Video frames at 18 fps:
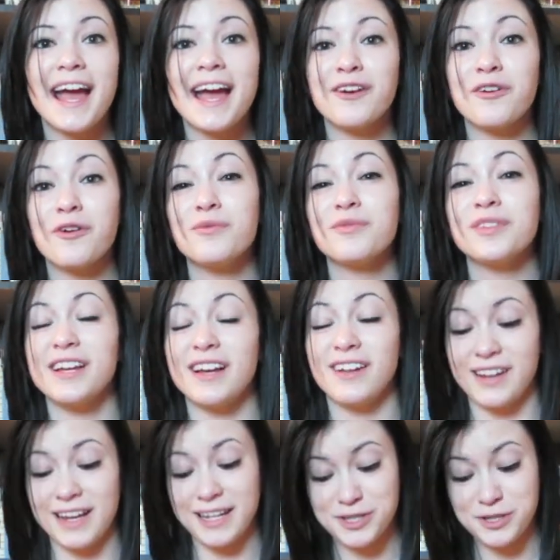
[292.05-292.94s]
and hopefully
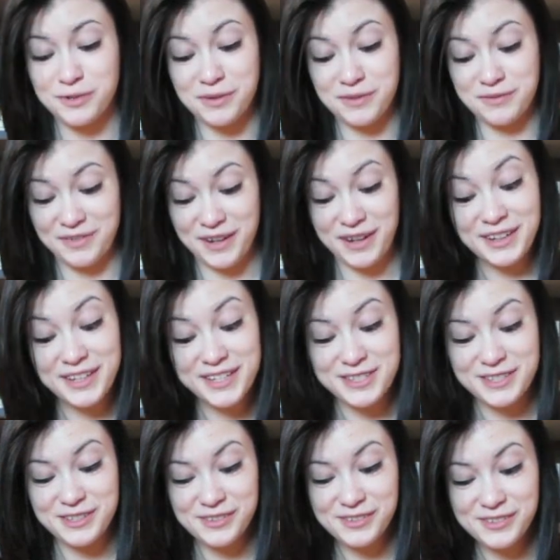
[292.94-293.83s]
I'll get to it very
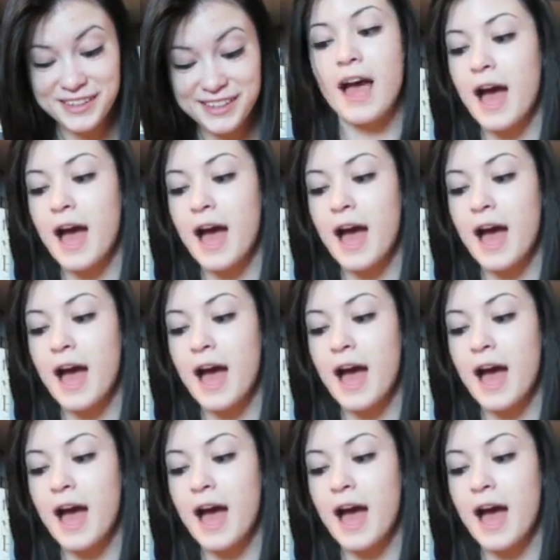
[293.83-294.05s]
soon.